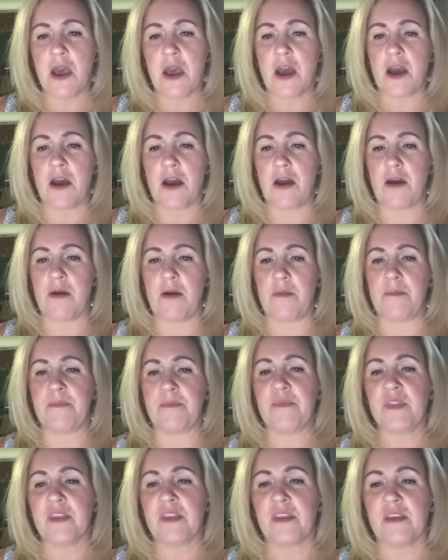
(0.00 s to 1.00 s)
Bigfoot
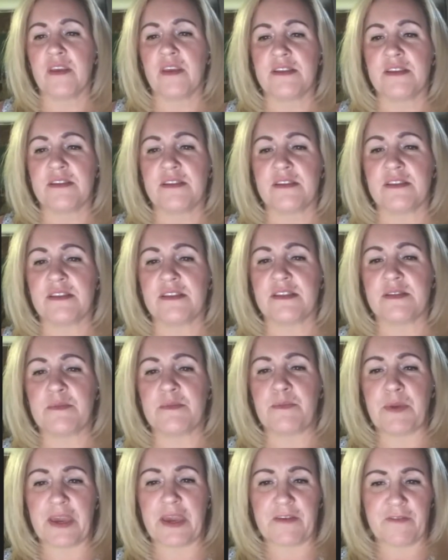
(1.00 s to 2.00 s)

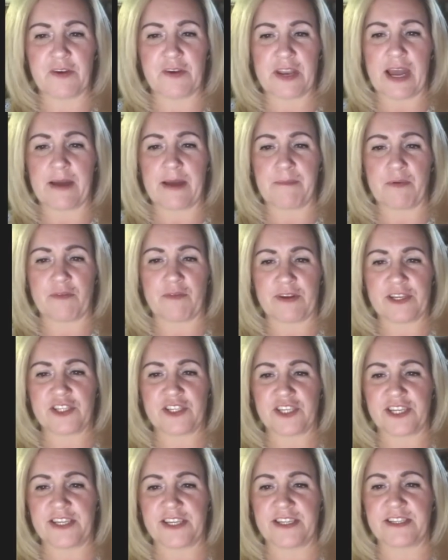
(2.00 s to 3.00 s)

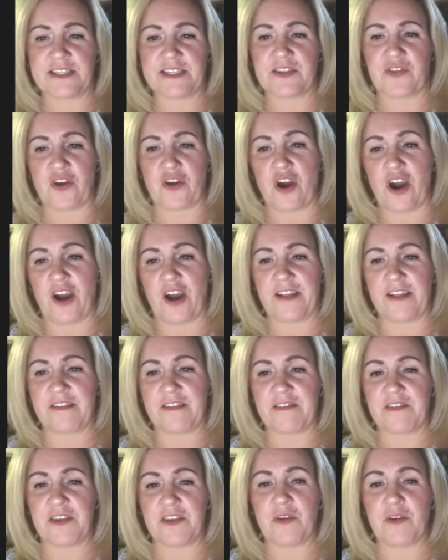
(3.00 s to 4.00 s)
apparition thoughts.
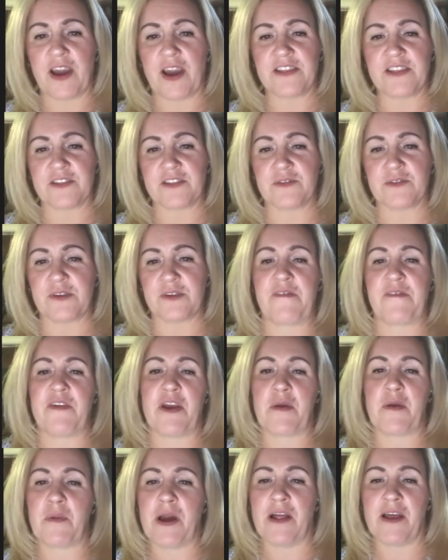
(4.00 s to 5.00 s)
You guys are doing very
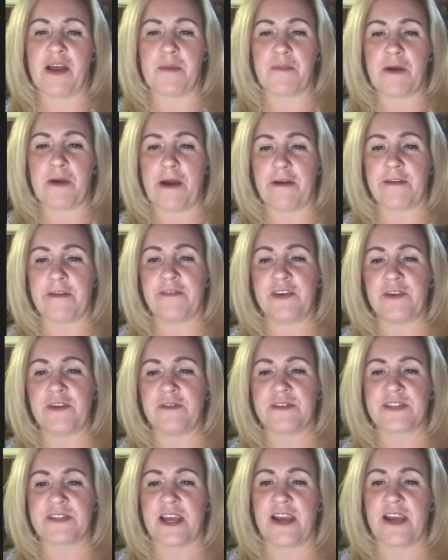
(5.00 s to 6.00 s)
well. I'm proud of you.
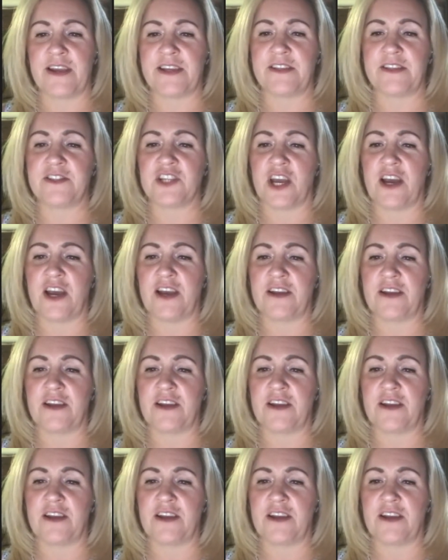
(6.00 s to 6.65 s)
Signed, John